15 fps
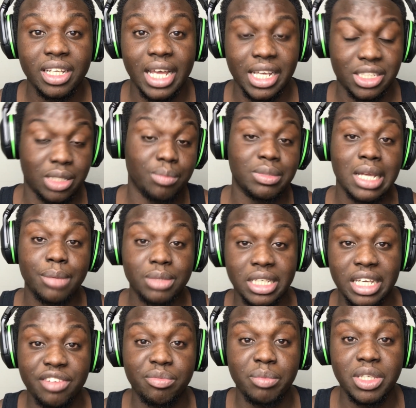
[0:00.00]
Like sometimes
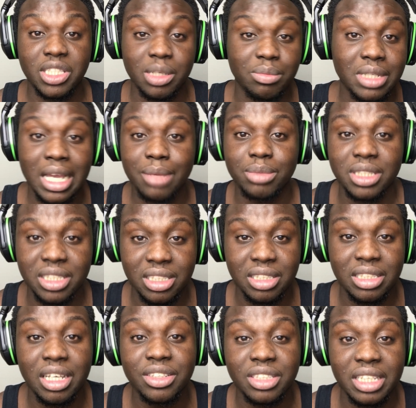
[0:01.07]
it gives me, sometimes it
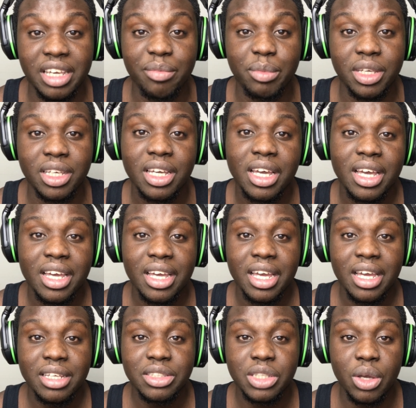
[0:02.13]
doesn't give me.
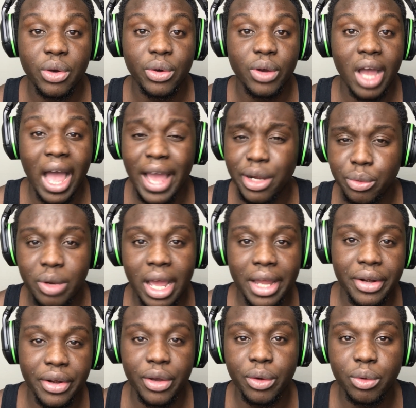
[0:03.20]
So I do
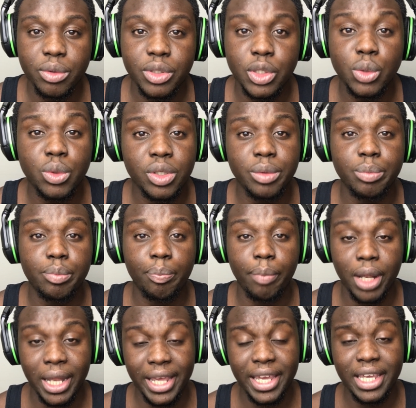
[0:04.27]
not know. You can
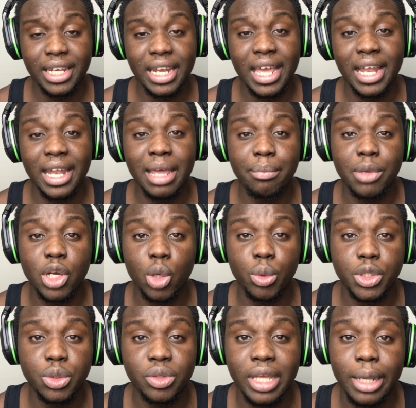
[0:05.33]
play it and let me know
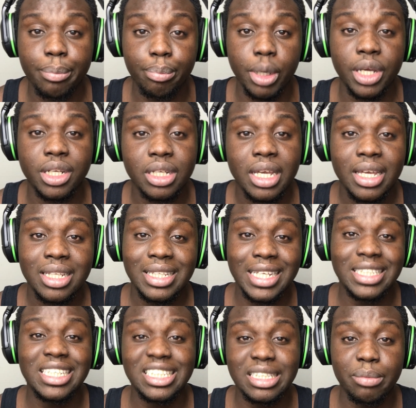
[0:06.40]
what you think, but
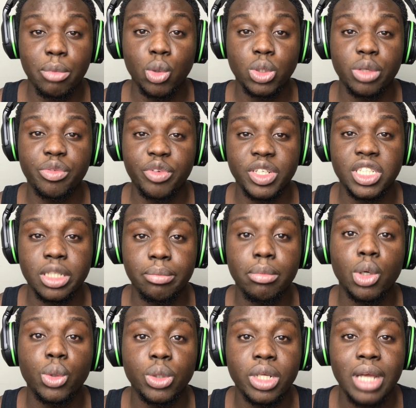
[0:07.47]
this is the most efficient
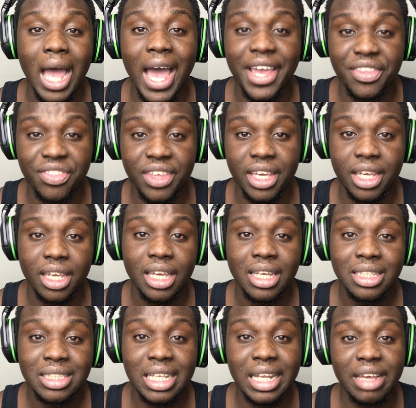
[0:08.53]
mode, I think,
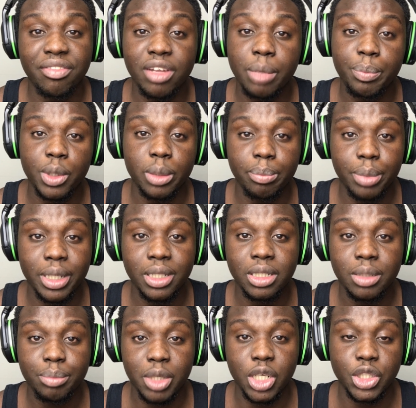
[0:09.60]
to level up your
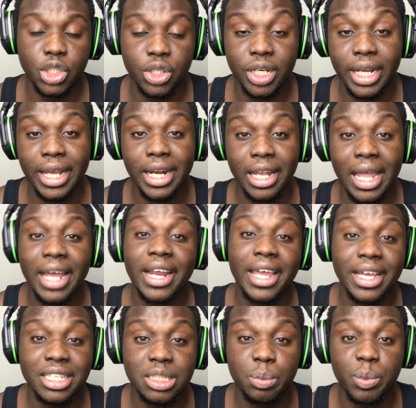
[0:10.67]
build because you're gonna get a lot of
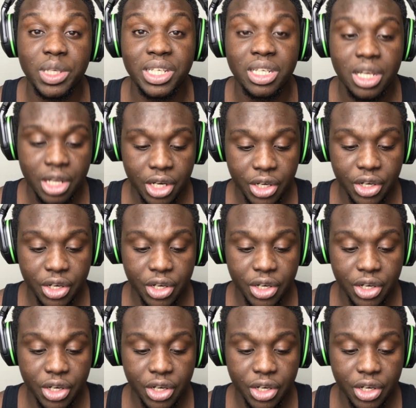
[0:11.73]
XP.